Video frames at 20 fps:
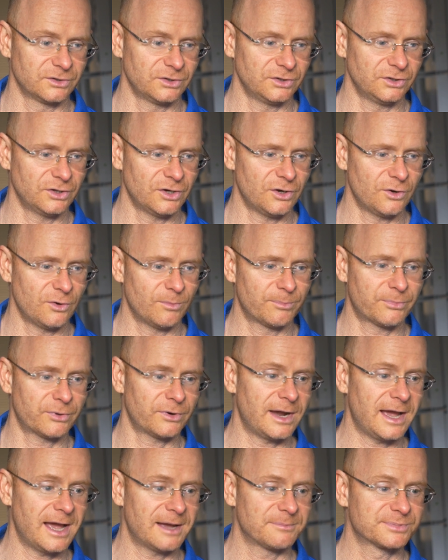you know,
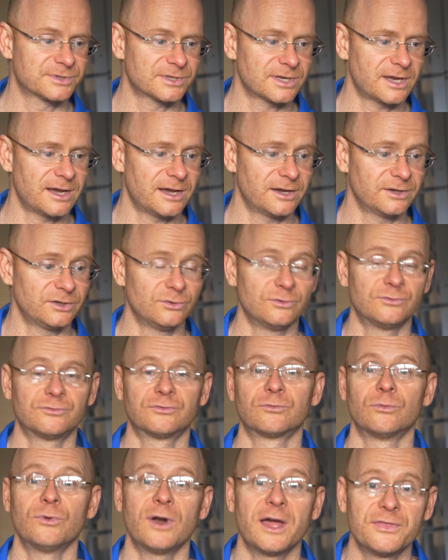perhaps
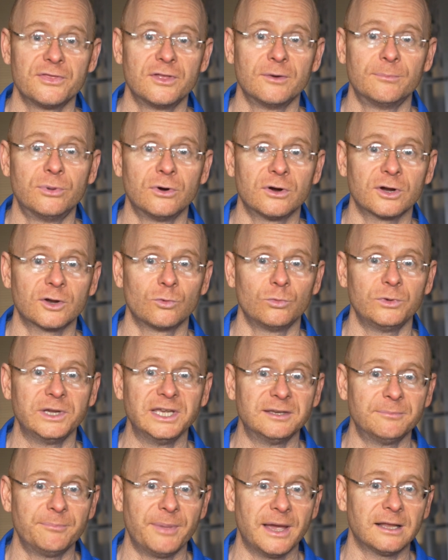you've read the book
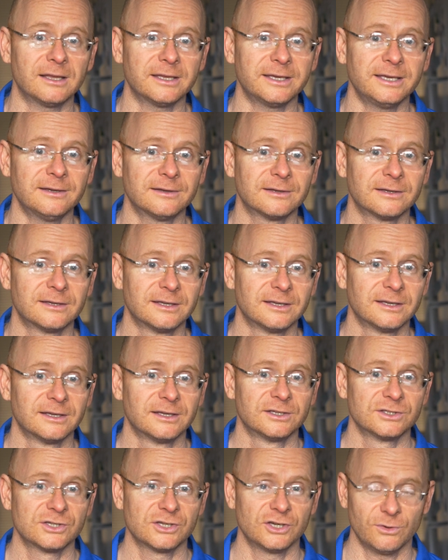Wheat Belly.
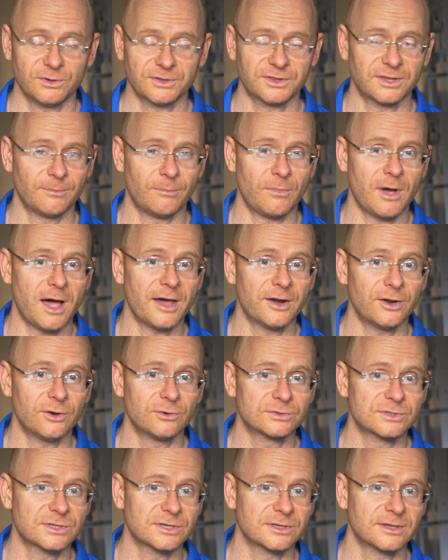Do you know what the motto
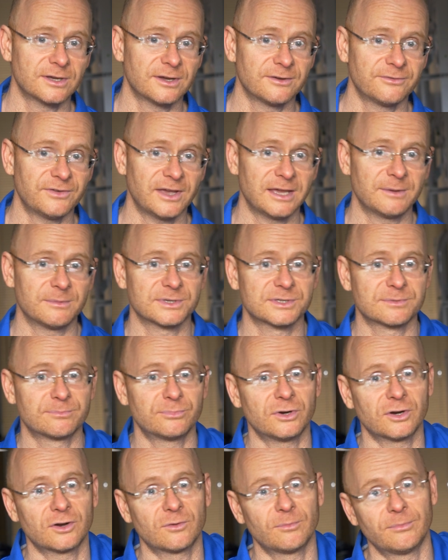to the famous
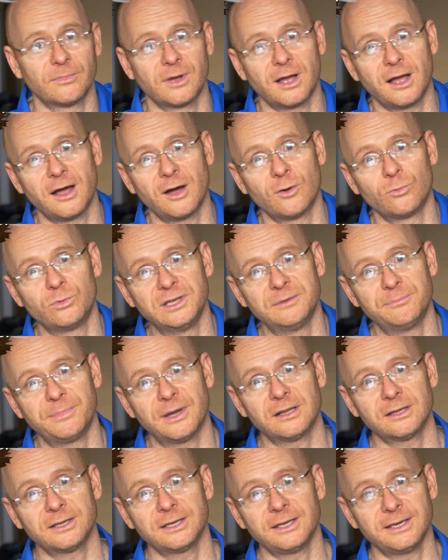book Wheat
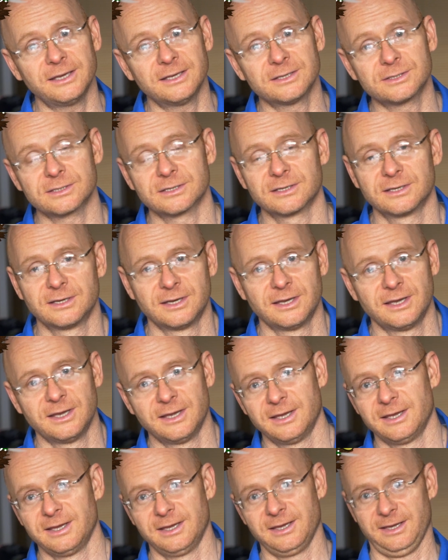Belly is?
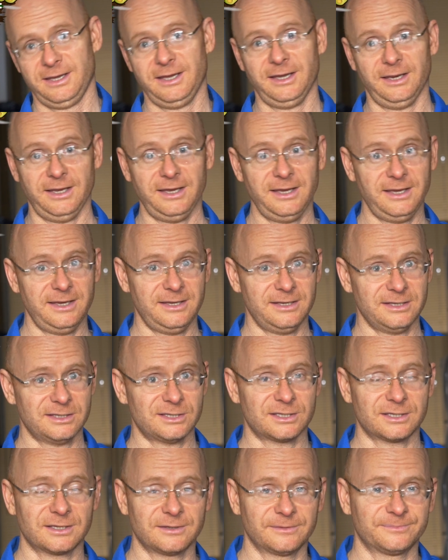It
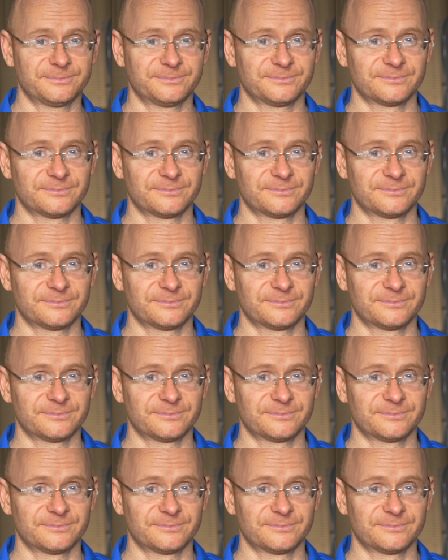is,